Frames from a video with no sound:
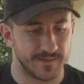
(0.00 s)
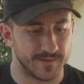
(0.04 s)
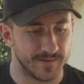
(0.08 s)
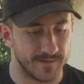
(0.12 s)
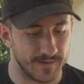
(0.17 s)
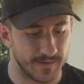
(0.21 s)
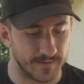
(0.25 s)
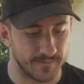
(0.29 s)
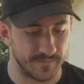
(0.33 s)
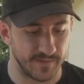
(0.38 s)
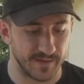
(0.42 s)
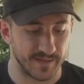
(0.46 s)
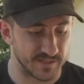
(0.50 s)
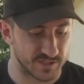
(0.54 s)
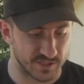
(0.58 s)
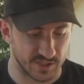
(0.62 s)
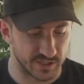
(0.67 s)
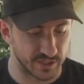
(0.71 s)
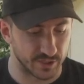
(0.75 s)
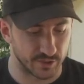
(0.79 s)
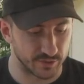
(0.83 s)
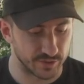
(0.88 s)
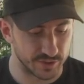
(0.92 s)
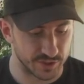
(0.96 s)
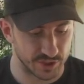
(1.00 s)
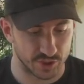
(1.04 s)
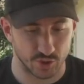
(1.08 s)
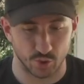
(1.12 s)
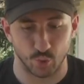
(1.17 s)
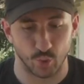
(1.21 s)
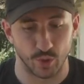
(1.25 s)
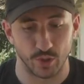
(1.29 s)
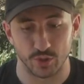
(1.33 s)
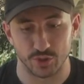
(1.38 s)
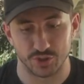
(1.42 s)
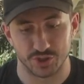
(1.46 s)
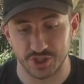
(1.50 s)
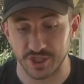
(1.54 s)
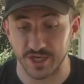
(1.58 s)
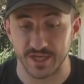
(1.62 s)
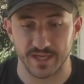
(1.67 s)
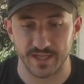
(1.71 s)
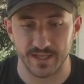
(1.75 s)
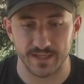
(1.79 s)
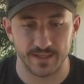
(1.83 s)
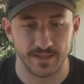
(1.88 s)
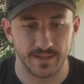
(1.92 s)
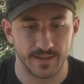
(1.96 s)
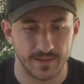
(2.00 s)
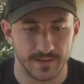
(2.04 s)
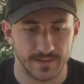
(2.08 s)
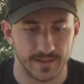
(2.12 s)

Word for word: Um, it is literally just grilled chicken.